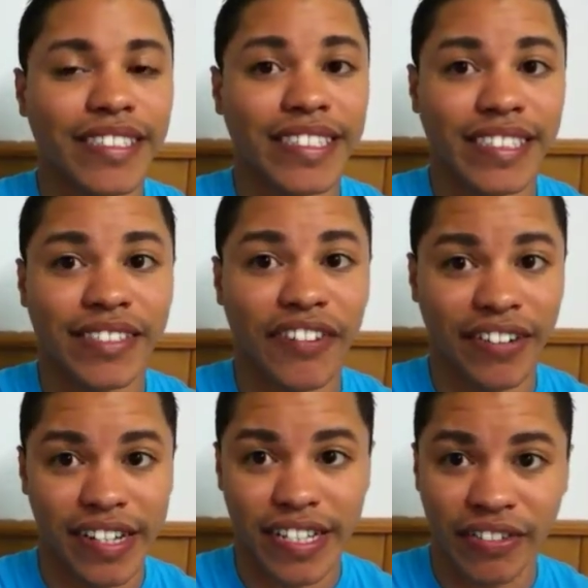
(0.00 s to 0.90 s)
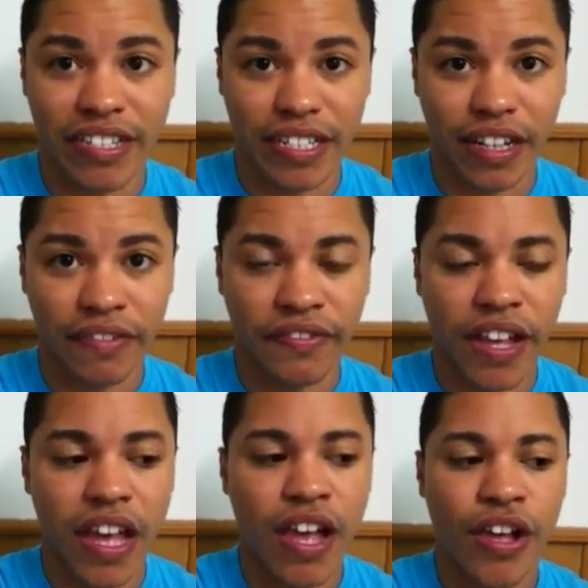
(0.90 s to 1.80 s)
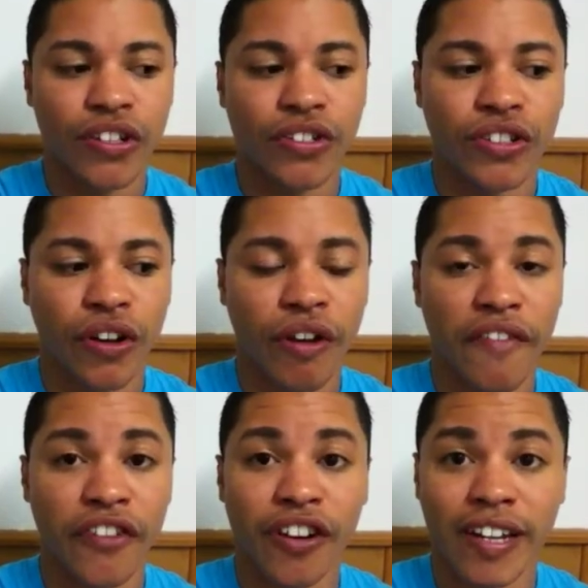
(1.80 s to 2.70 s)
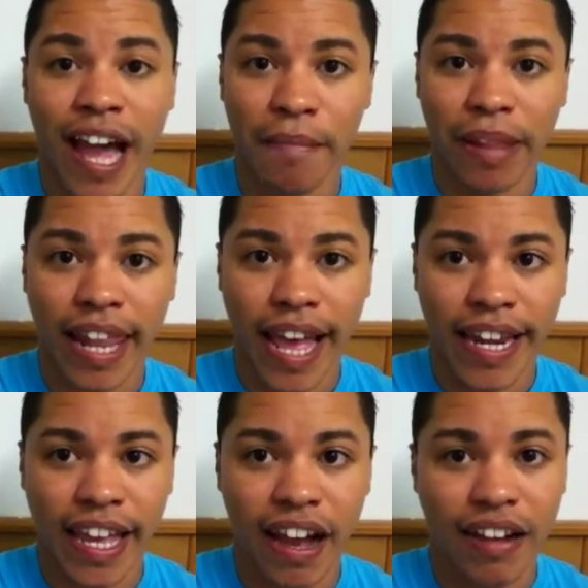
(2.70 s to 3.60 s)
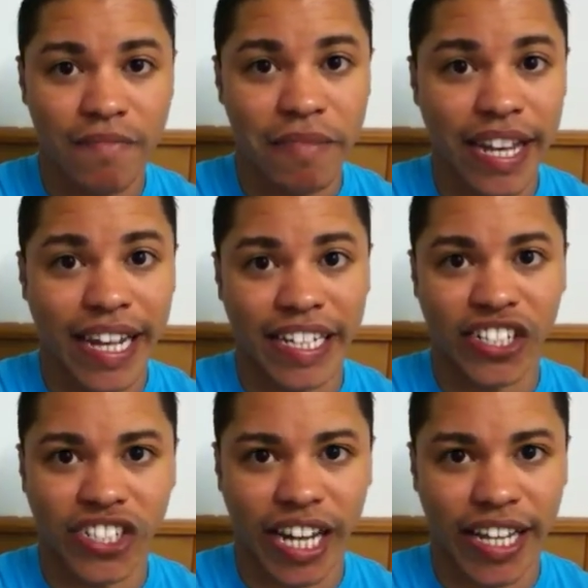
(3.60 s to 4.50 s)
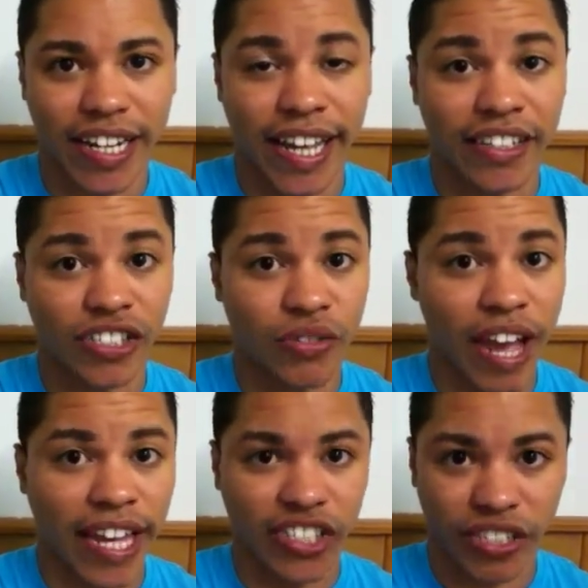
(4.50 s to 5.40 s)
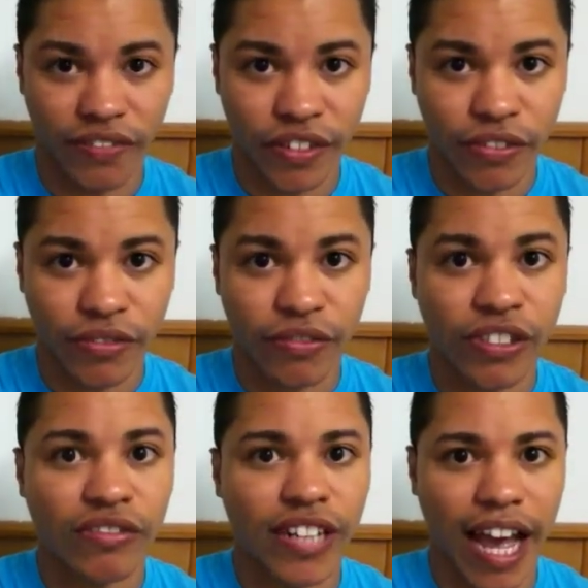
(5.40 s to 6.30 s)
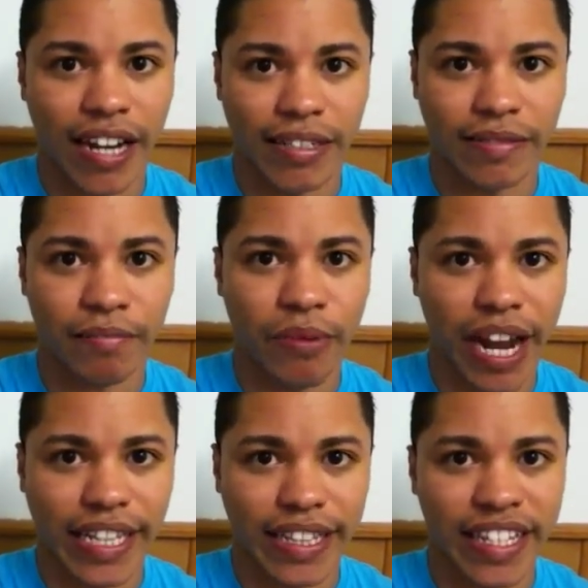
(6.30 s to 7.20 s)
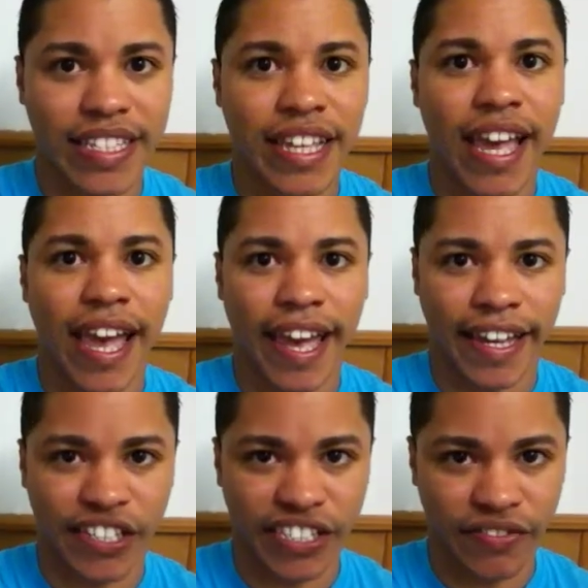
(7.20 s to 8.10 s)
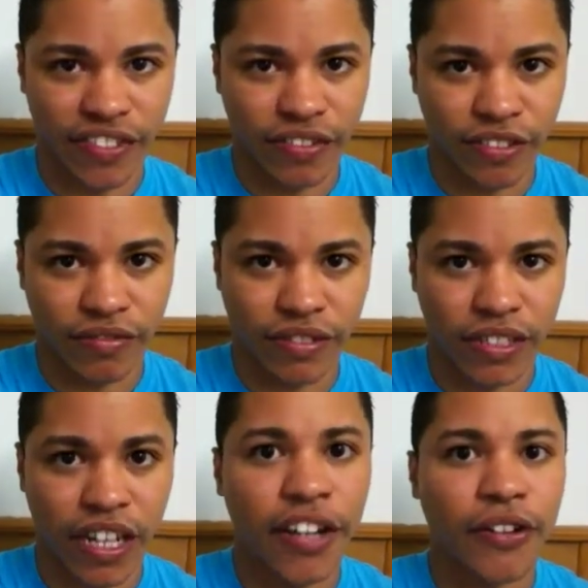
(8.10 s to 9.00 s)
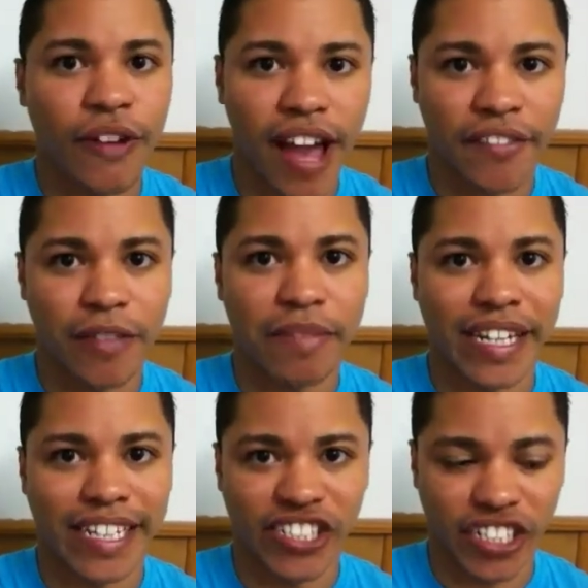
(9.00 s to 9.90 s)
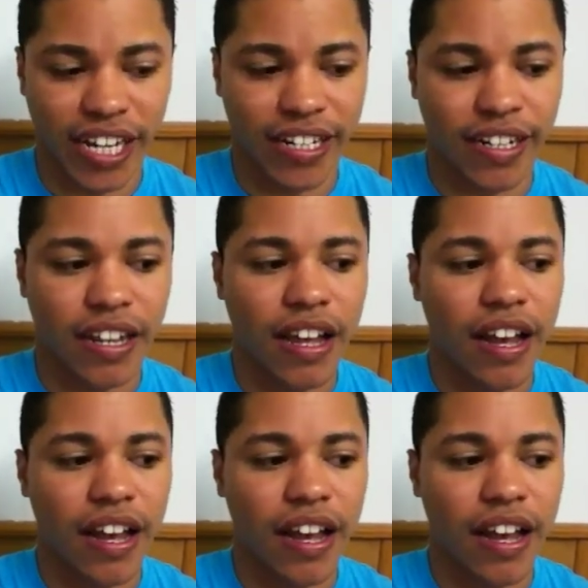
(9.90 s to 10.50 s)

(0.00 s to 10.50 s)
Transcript: This is very serious stuff. So if you're not planning on being initiated into Haitian Voodoo, do not practice Haitian Voodoo. You have to be initiated.